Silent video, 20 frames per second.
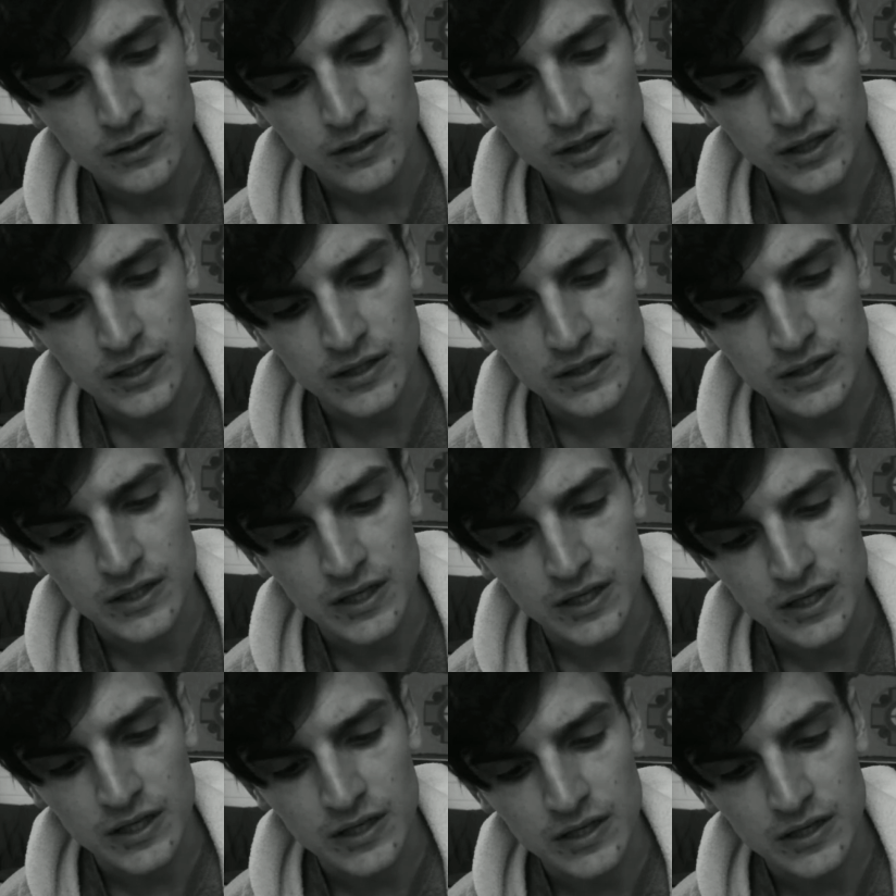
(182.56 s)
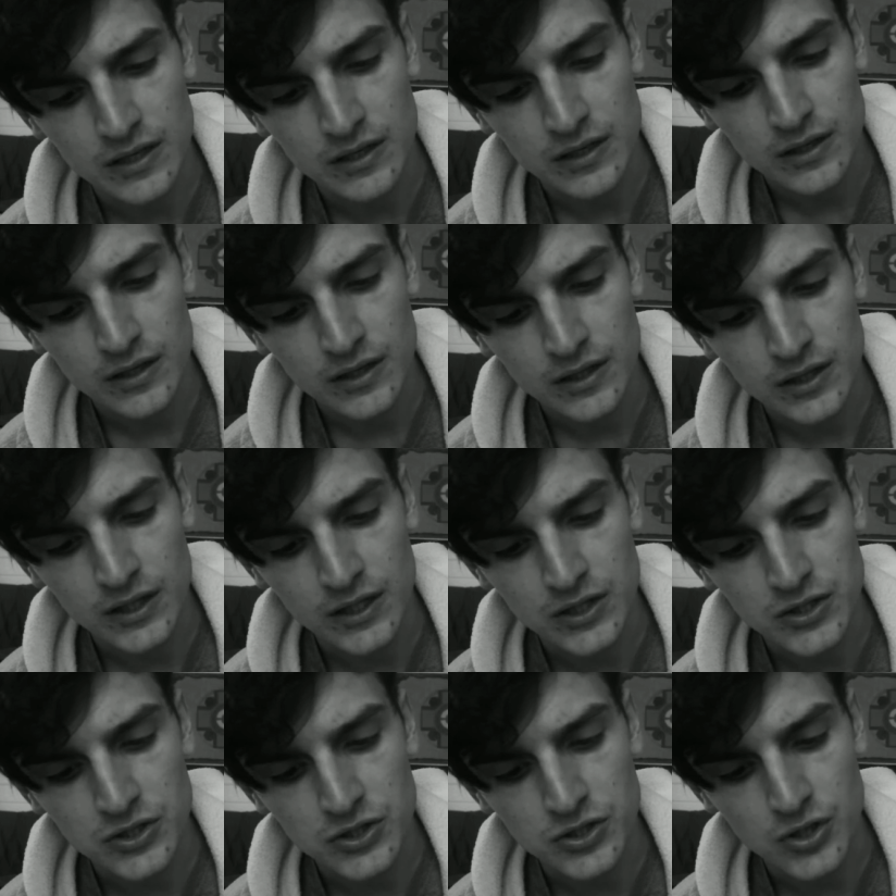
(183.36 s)
Indeed,
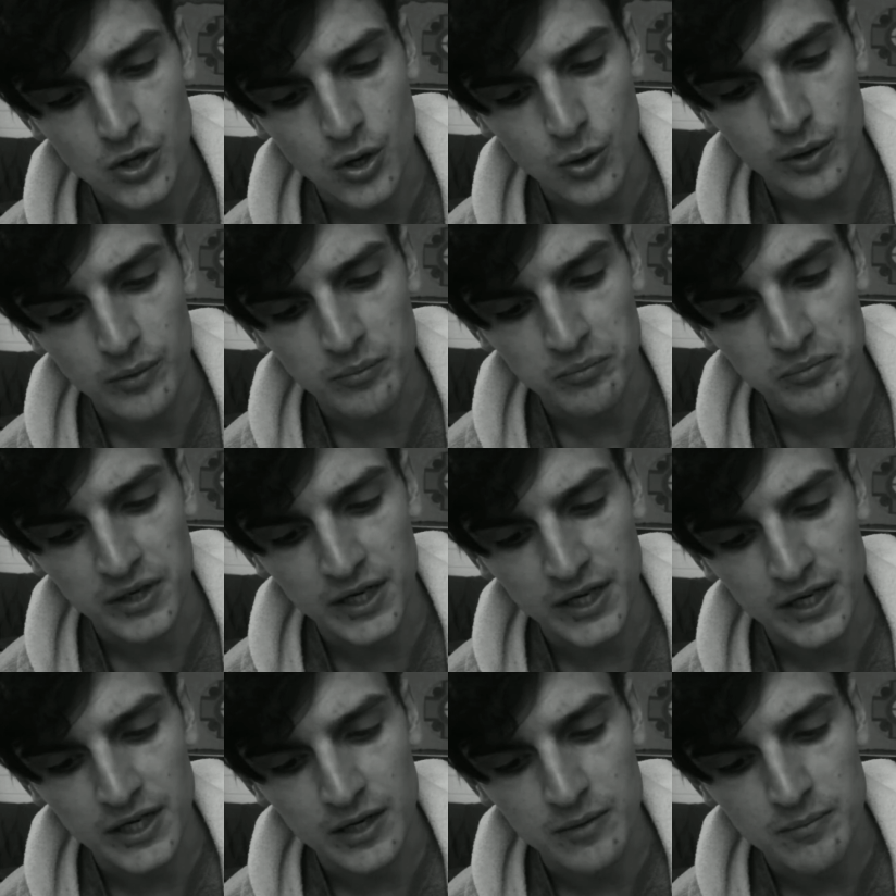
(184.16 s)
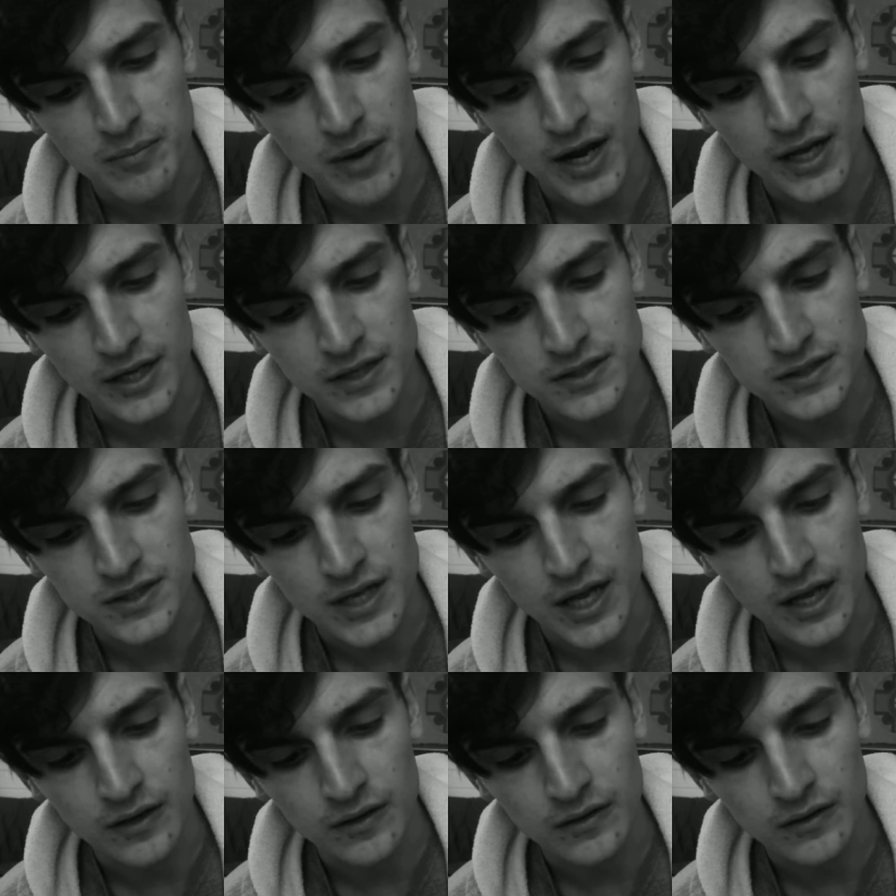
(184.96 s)
he so impeded my
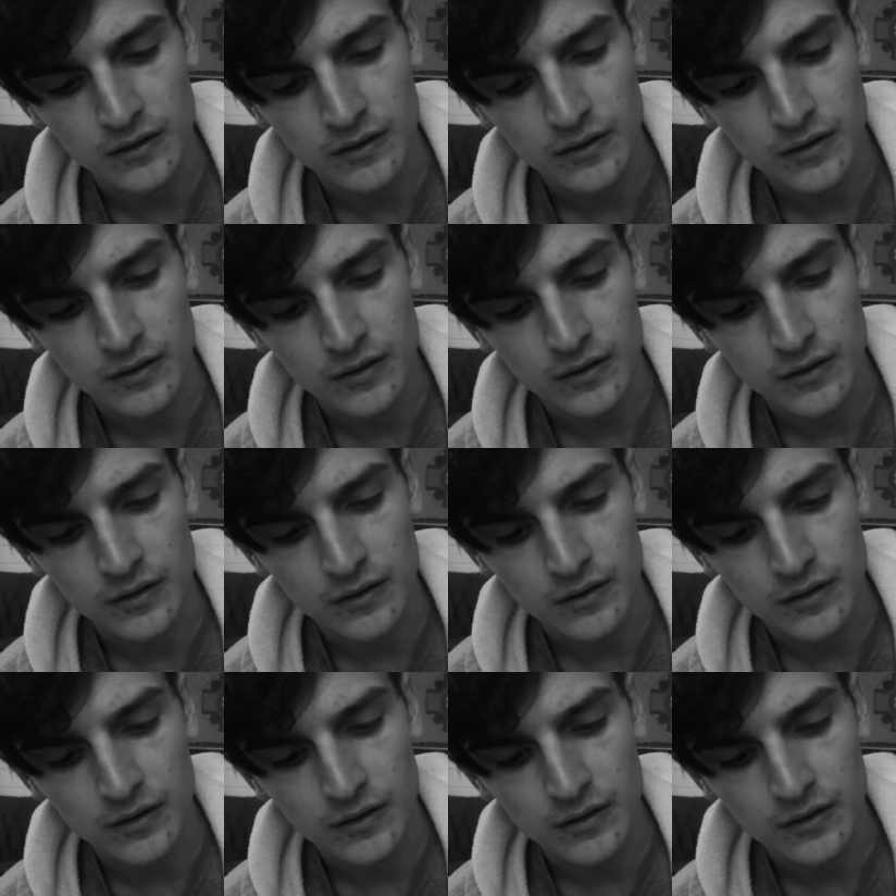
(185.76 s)
ascent